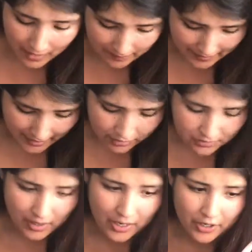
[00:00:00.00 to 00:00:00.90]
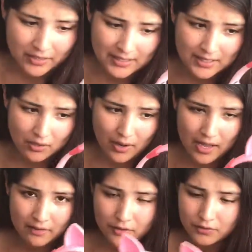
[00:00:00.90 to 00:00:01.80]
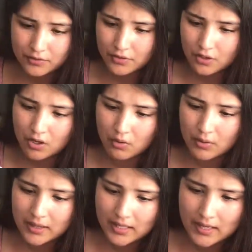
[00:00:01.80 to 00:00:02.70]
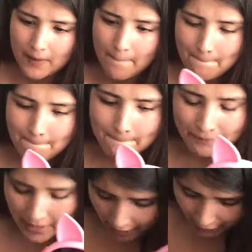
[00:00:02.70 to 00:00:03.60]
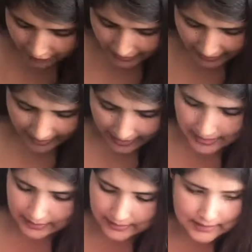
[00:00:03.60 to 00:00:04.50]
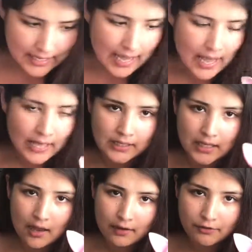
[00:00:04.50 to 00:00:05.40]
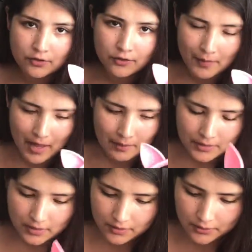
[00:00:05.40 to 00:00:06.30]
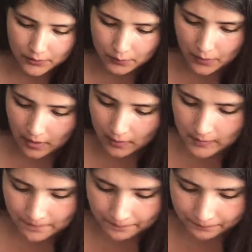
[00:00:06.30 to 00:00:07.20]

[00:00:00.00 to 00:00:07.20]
I also got her these little headphones to go with it. I got the case and the headphones from Amazon as well.